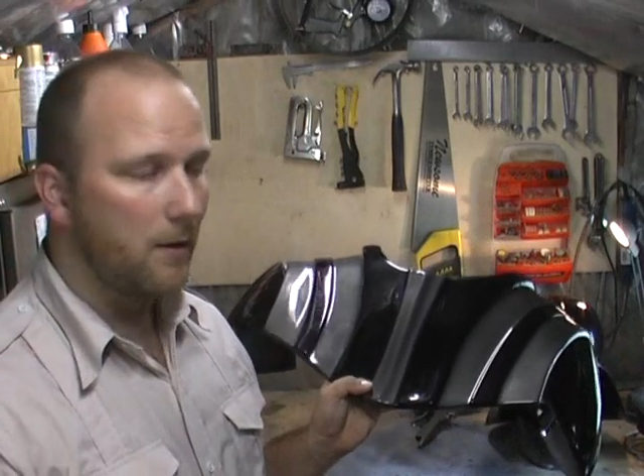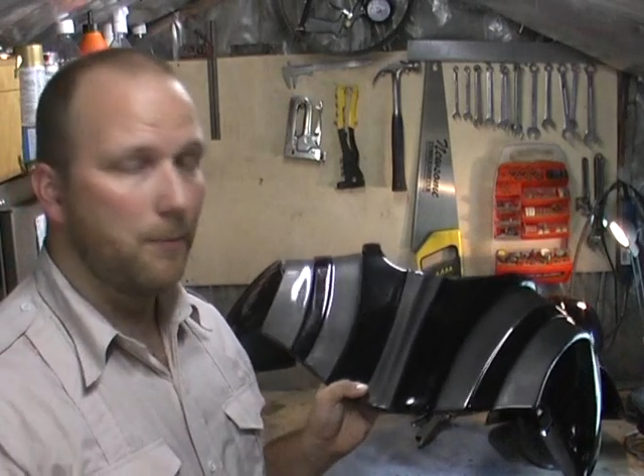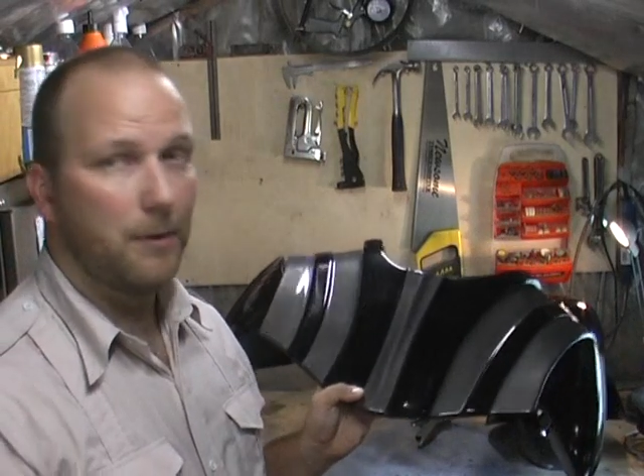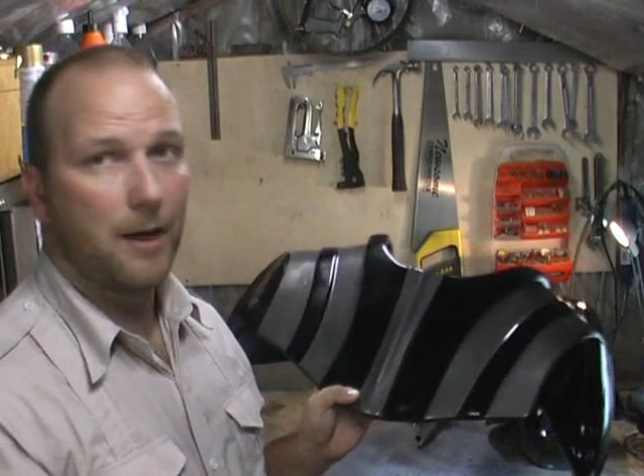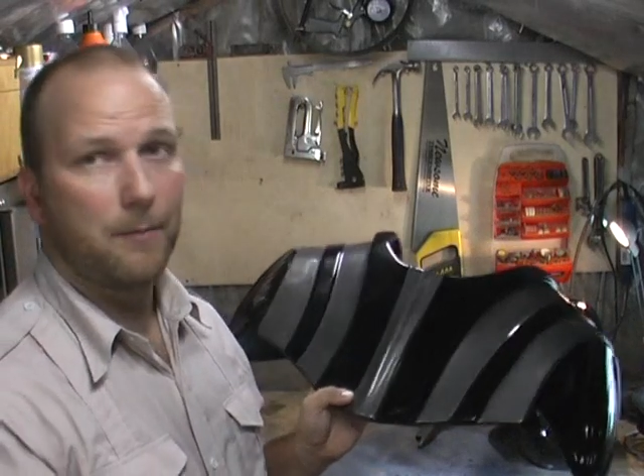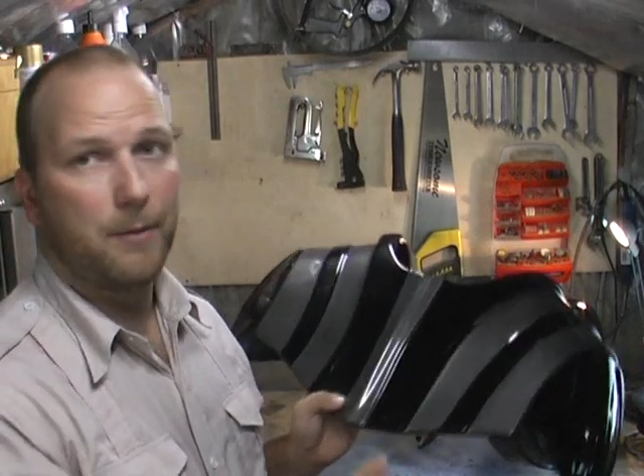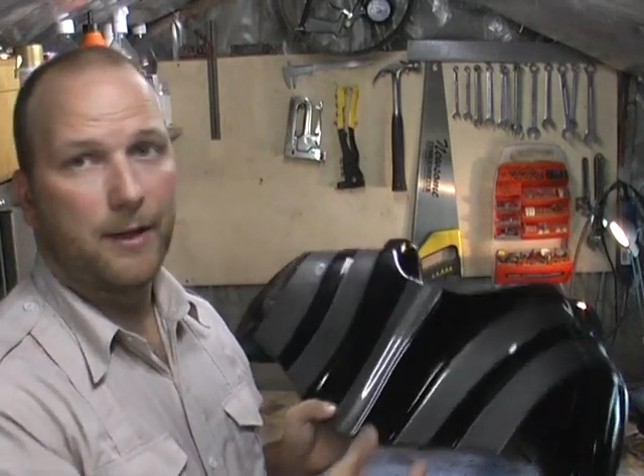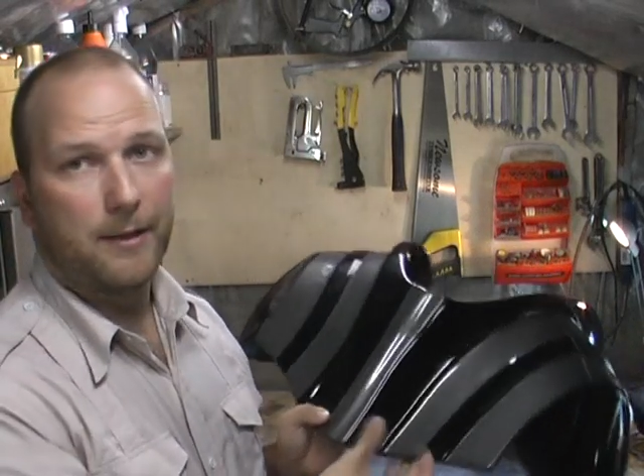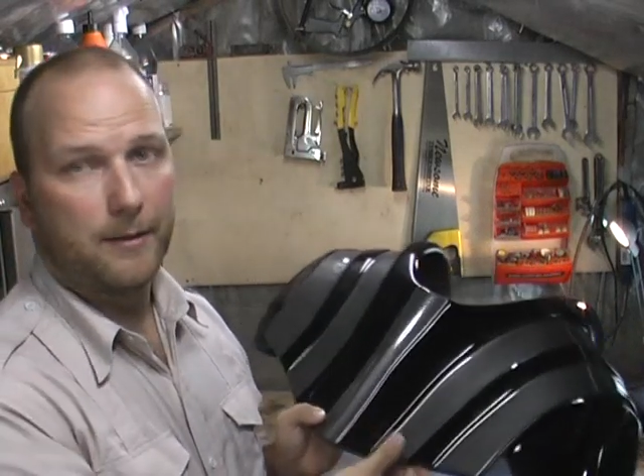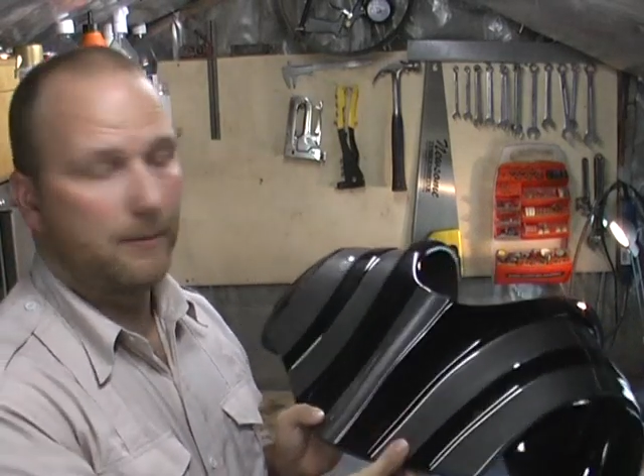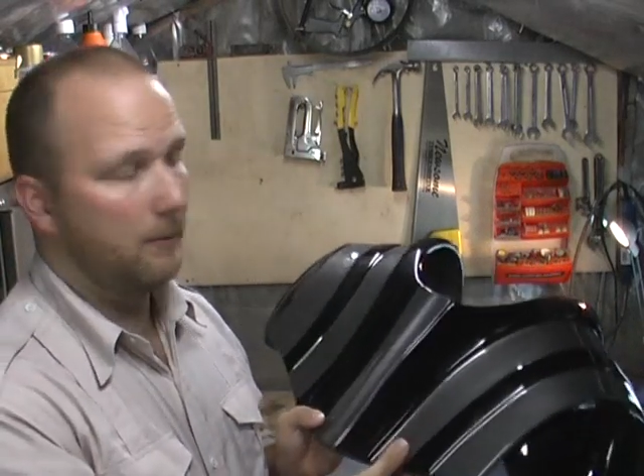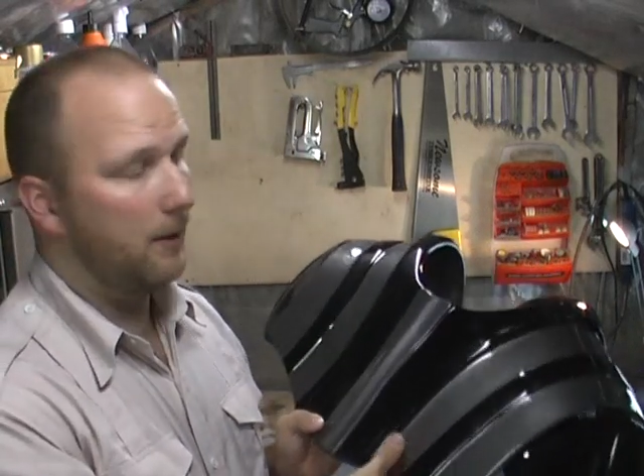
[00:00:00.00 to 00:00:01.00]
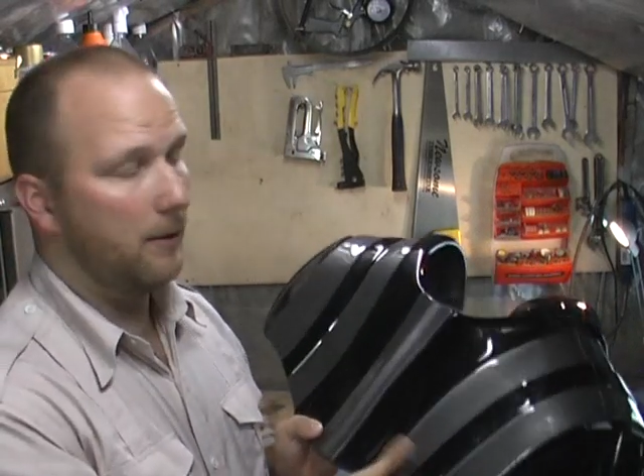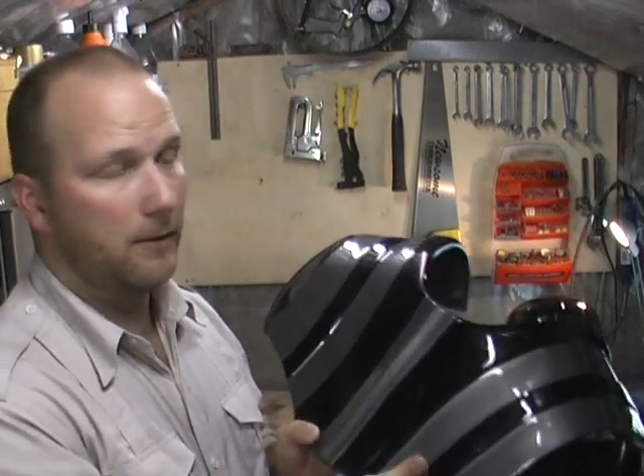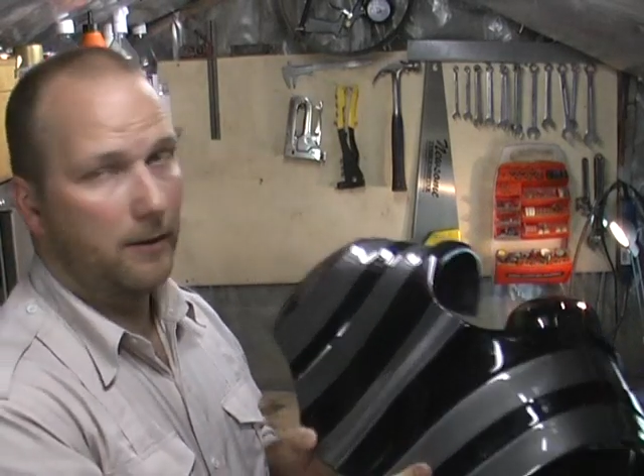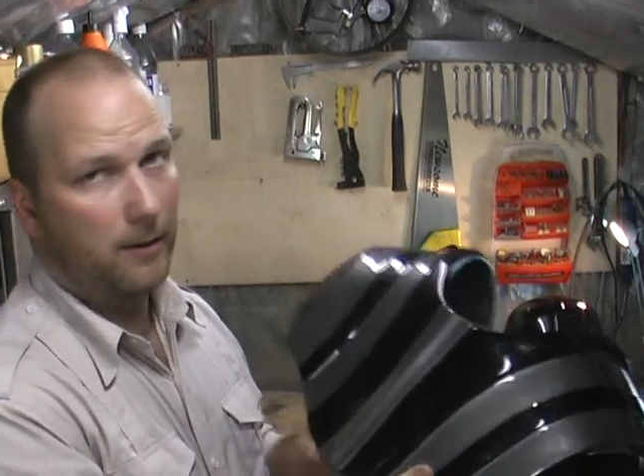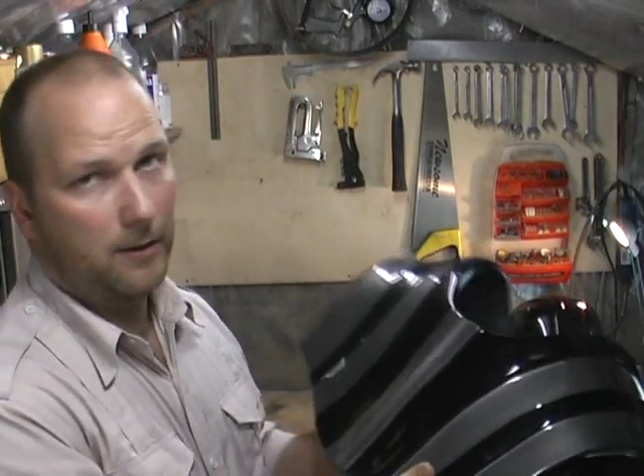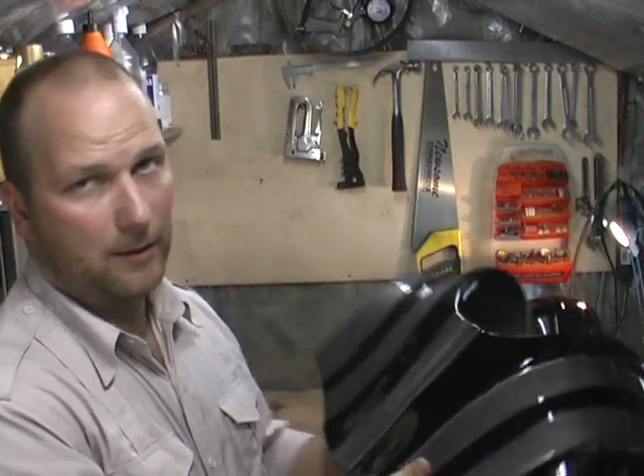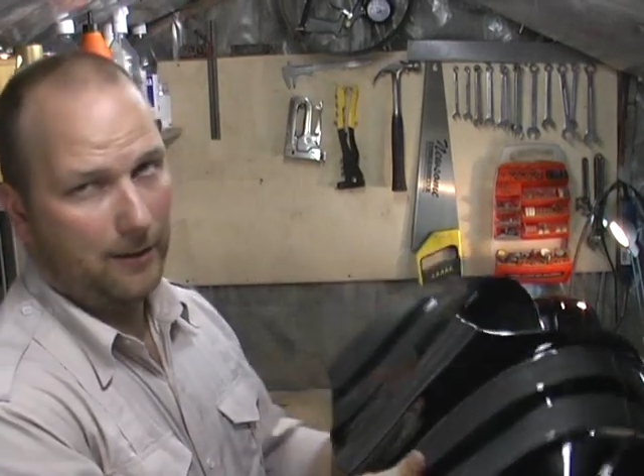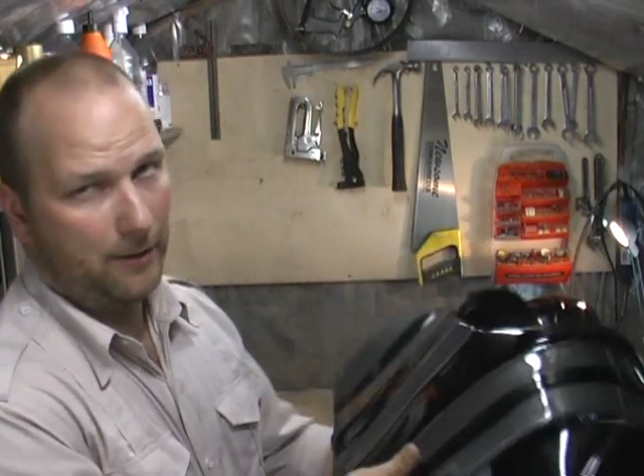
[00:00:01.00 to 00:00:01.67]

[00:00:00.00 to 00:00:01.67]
black paint with the clear